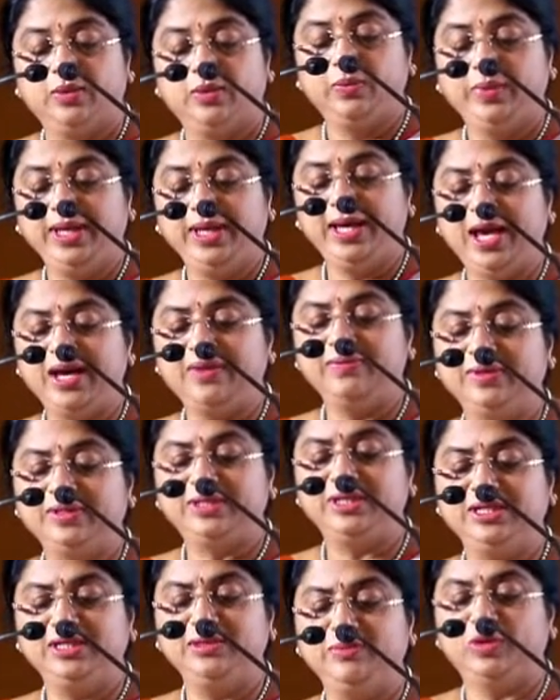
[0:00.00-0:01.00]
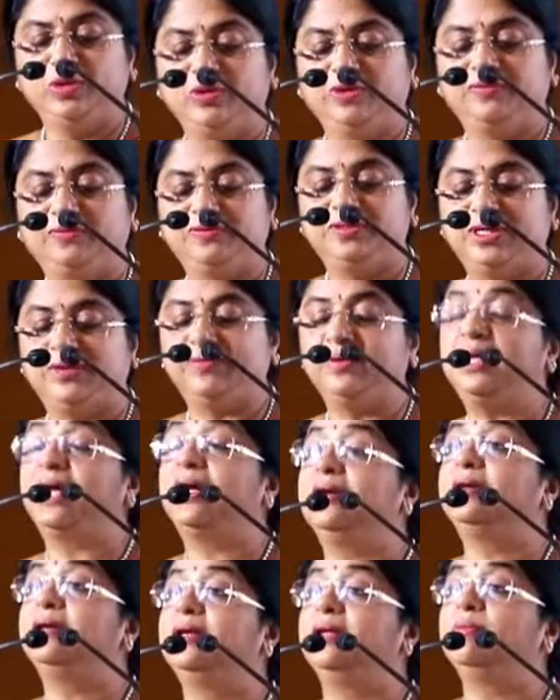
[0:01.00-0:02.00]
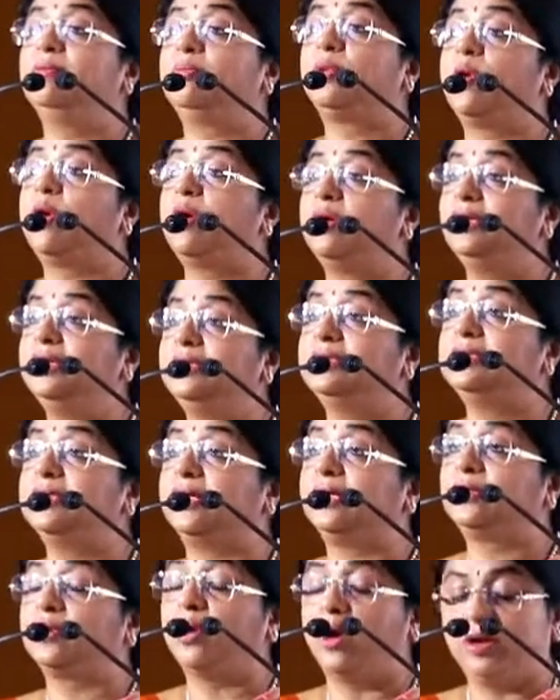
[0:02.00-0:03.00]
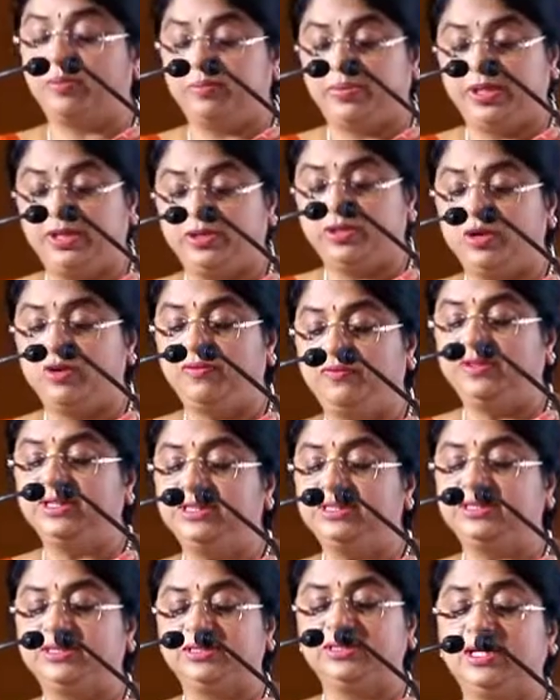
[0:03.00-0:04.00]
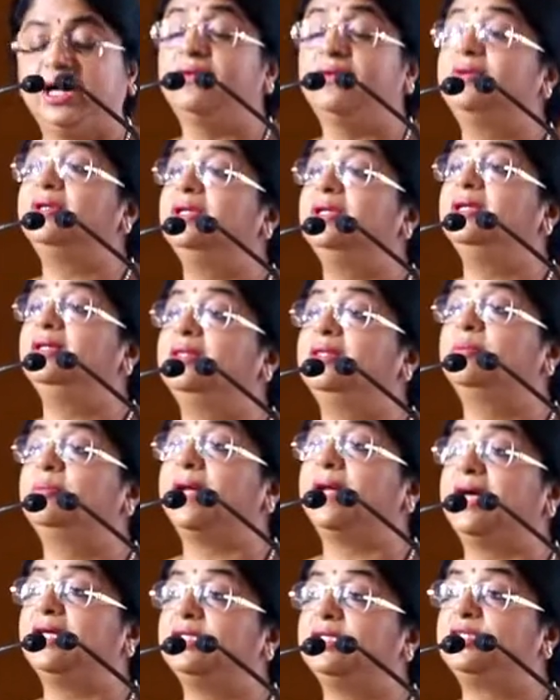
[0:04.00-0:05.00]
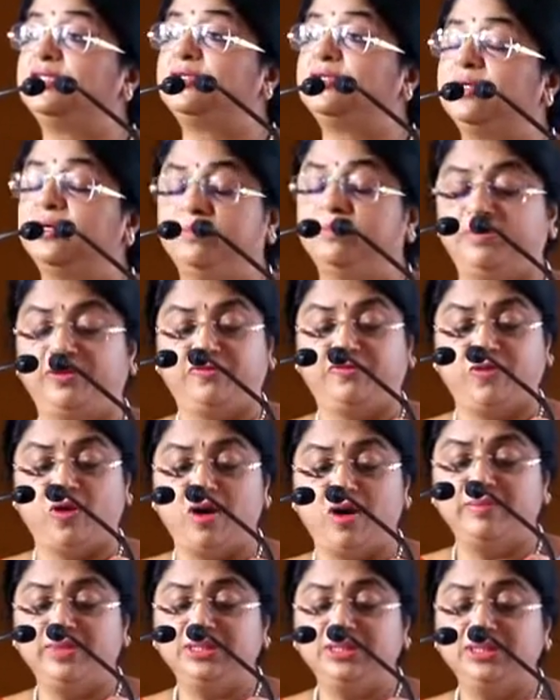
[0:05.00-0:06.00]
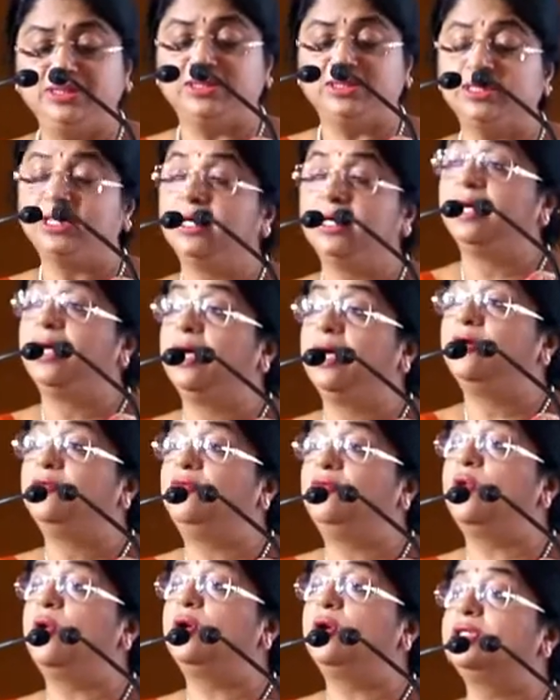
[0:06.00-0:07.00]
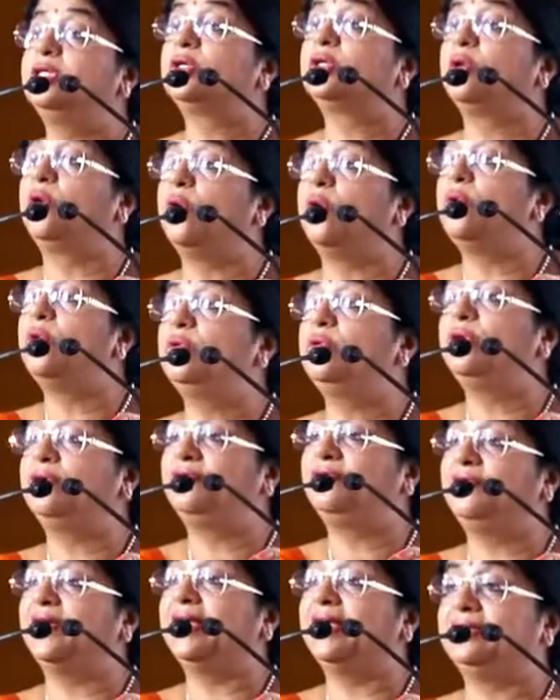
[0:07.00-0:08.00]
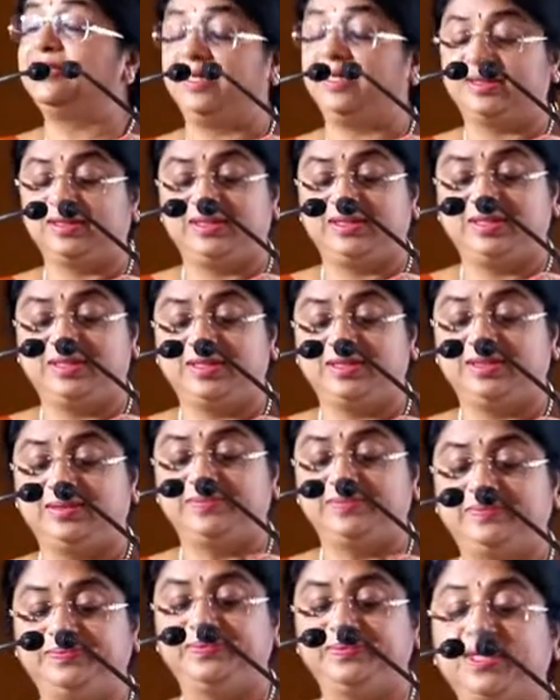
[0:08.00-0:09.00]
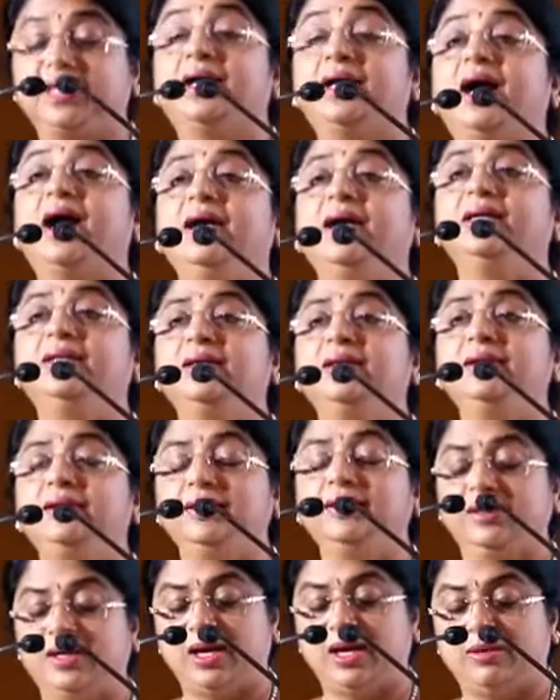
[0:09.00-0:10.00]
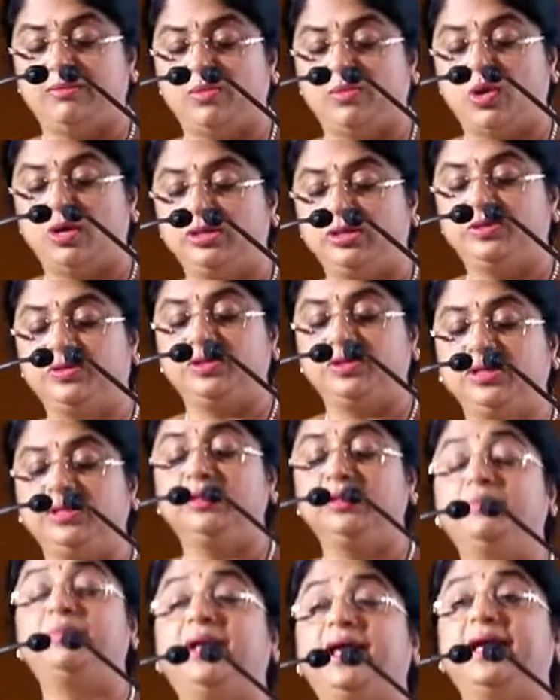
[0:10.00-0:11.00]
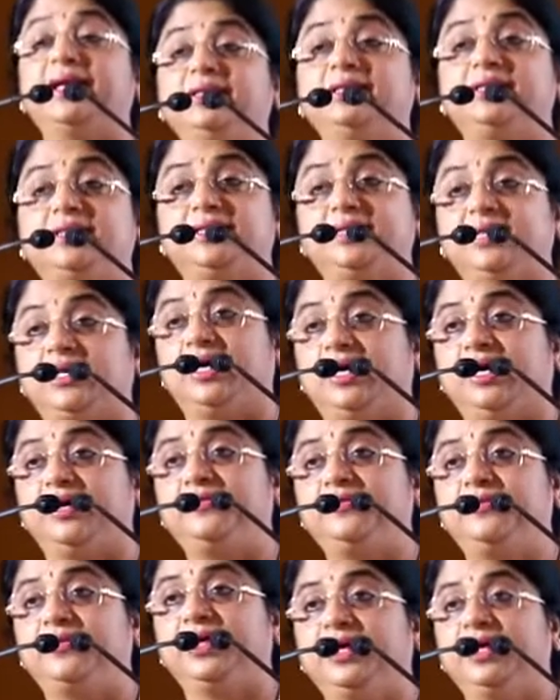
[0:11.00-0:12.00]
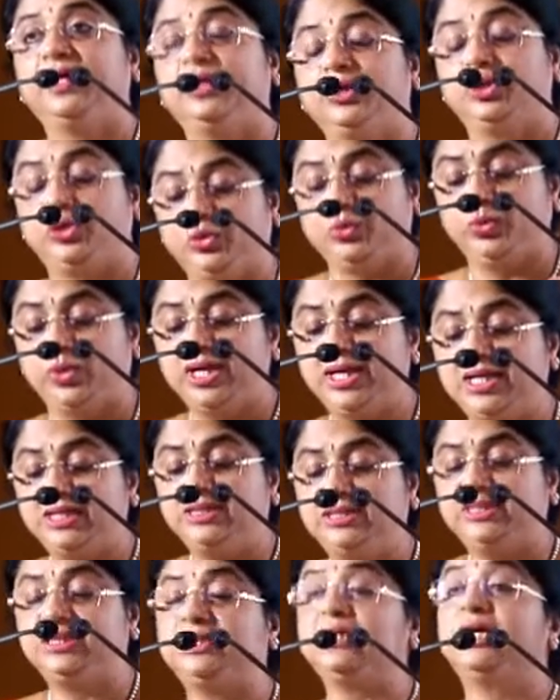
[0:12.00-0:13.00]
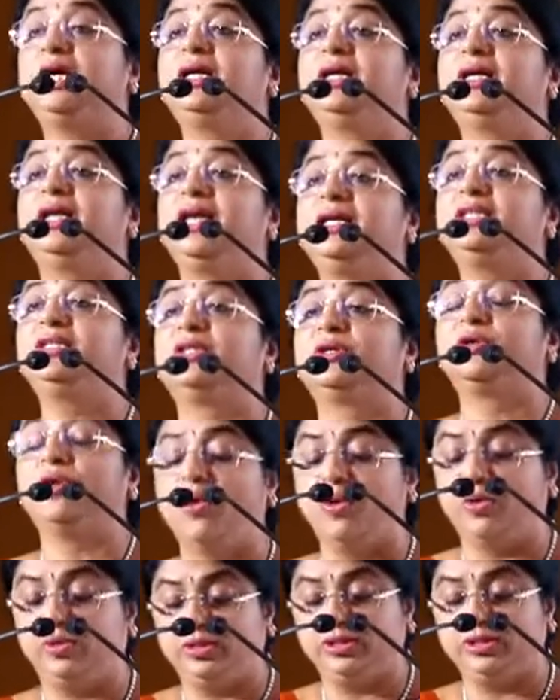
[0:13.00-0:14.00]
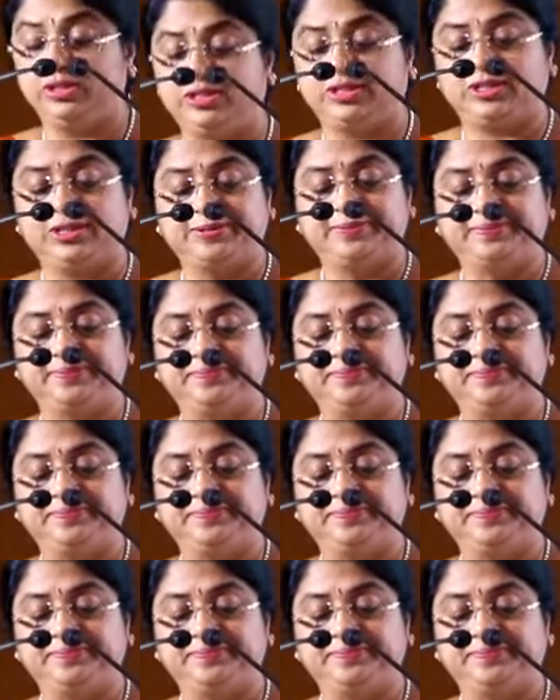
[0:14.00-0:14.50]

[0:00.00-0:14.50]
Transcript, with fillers: We have a team of 700 employees at corporate office governing the branch performance for the code of ethics, guiding and monitoring the branch staff towards greater goals.